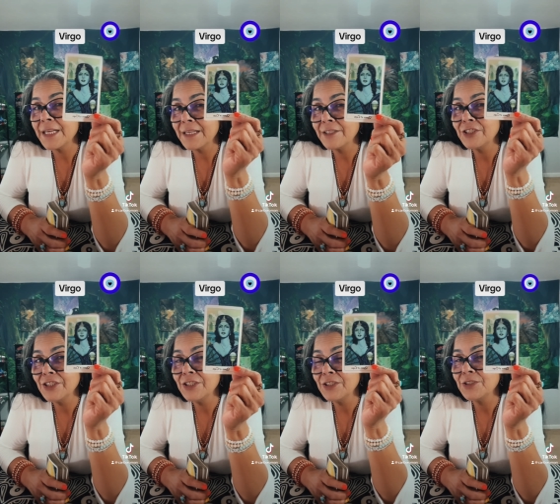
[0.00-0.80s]
energy
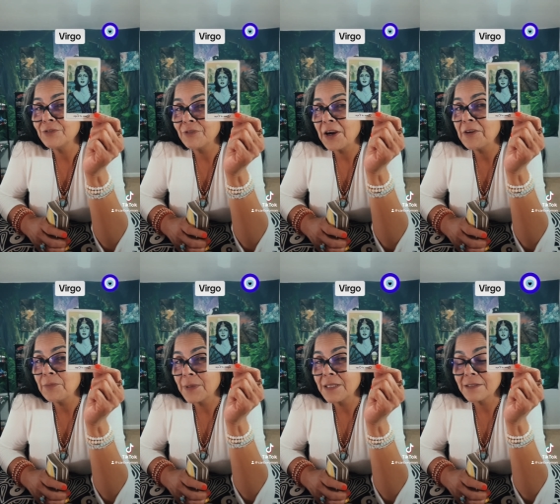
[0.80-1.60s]
in your
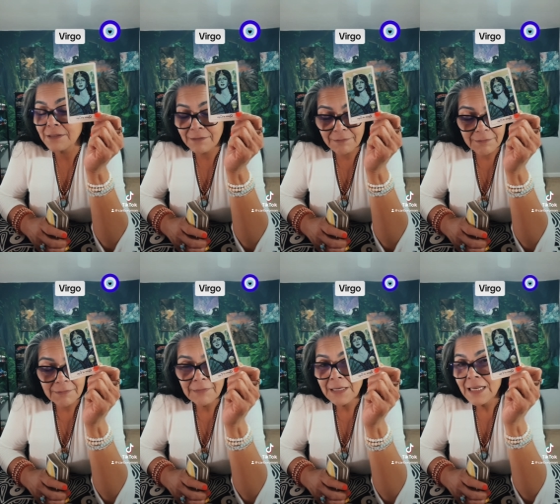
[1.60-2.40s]
environment.
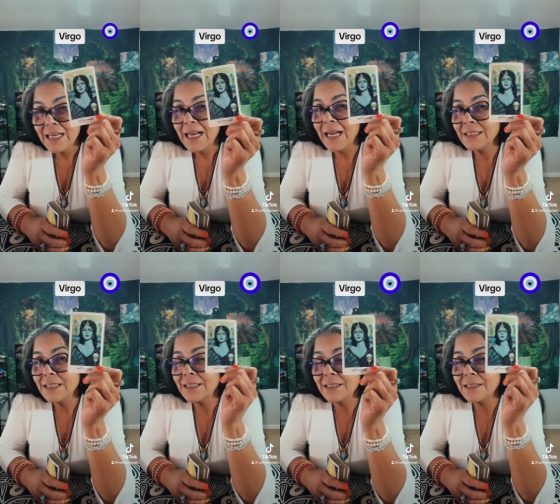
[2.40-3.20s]
I
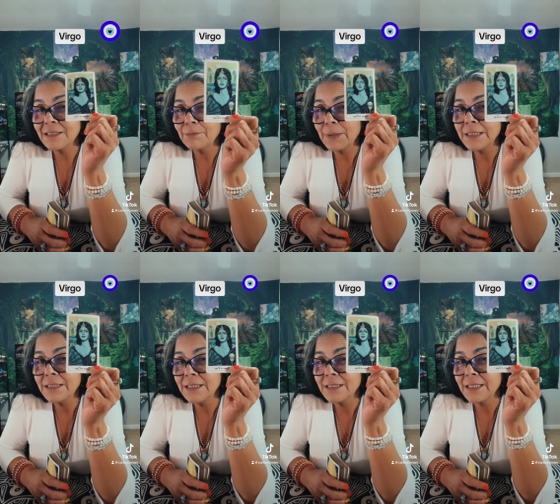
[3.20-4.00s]
said this is a
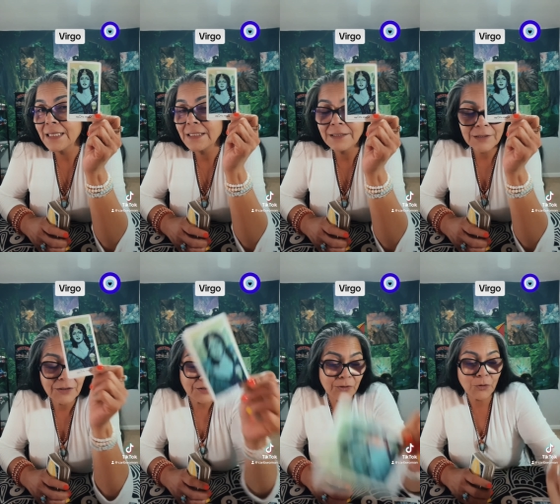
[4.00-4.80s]
Pisces, a Cancer,
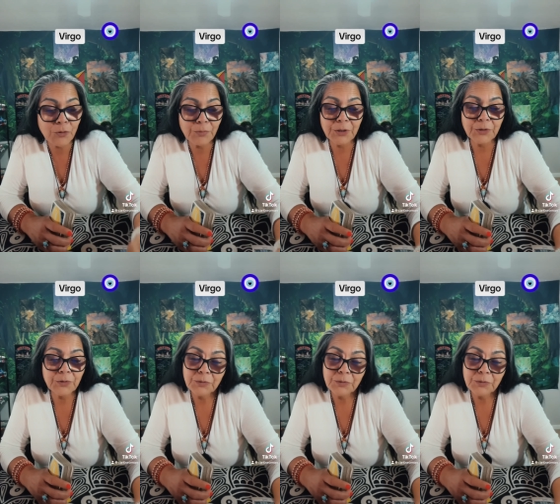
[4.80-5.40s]
a Scorpio.